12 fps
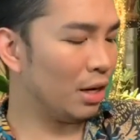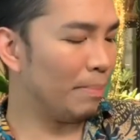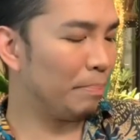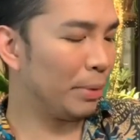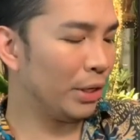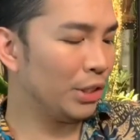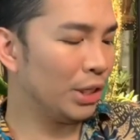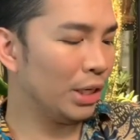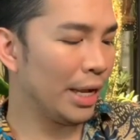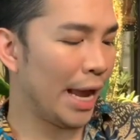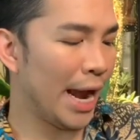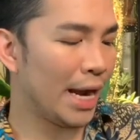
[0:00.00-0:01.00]
Persian
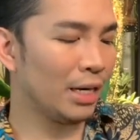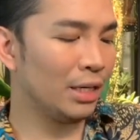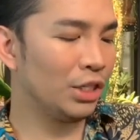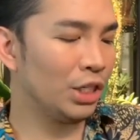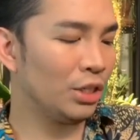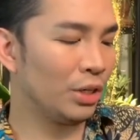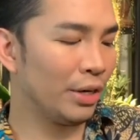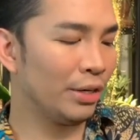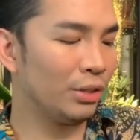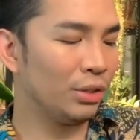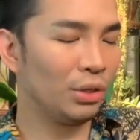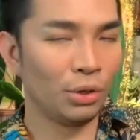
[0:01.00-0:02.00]
cat, and she
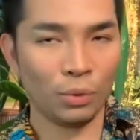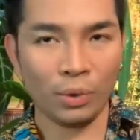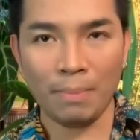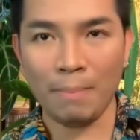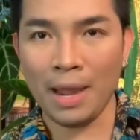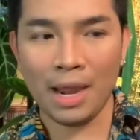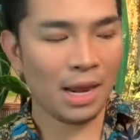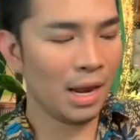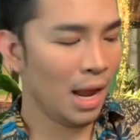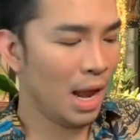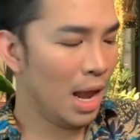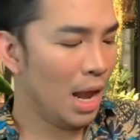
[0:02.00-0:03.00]
turned 2 in May.
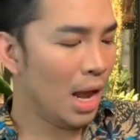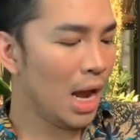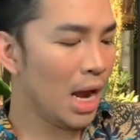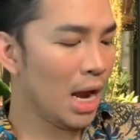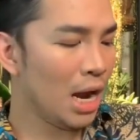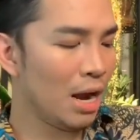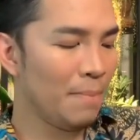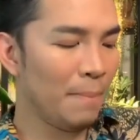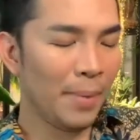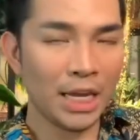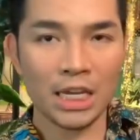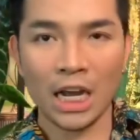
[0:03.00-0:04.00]
And
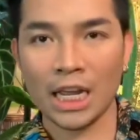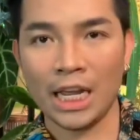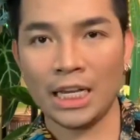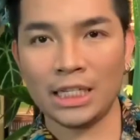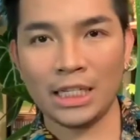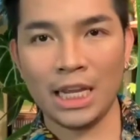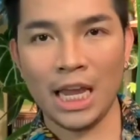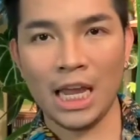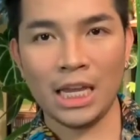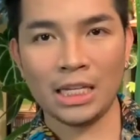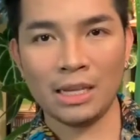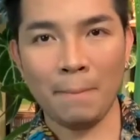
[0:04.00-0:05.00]
my youngest
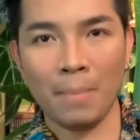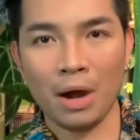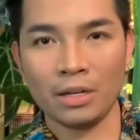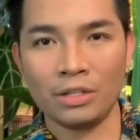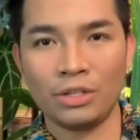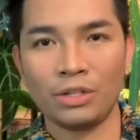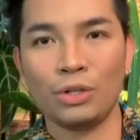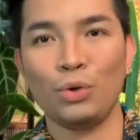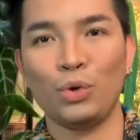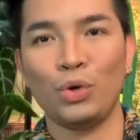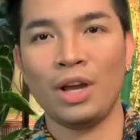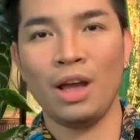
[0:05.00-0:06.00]
is
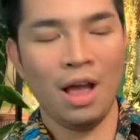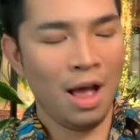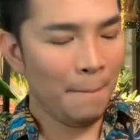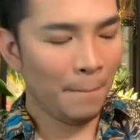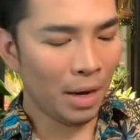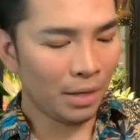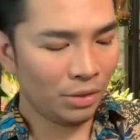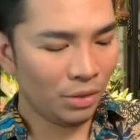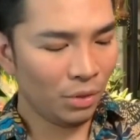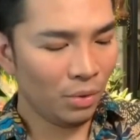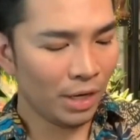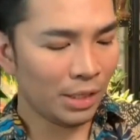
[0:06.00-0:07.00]
Monsoon.
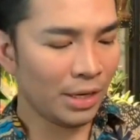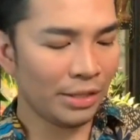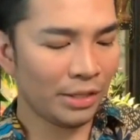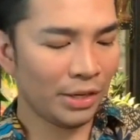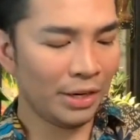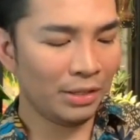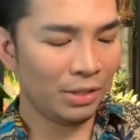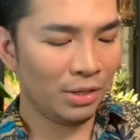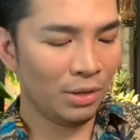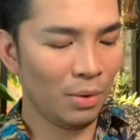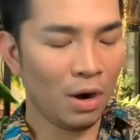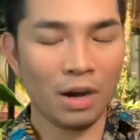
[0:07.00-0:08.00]
Monsoon is gonna turn
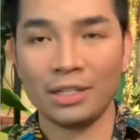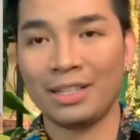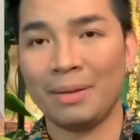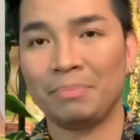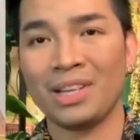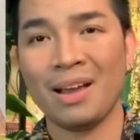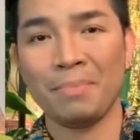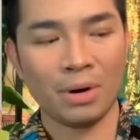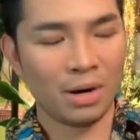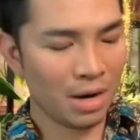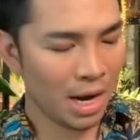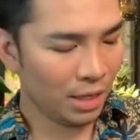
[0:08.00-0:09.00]
2 on
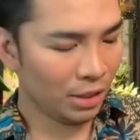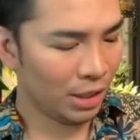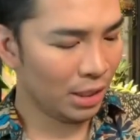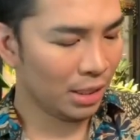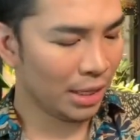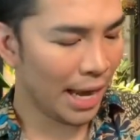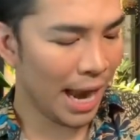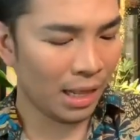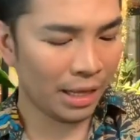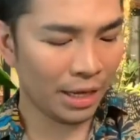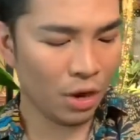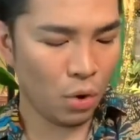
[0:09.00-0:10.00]
September, and she's a
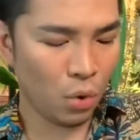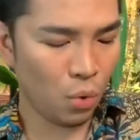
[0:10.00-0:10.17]
calico.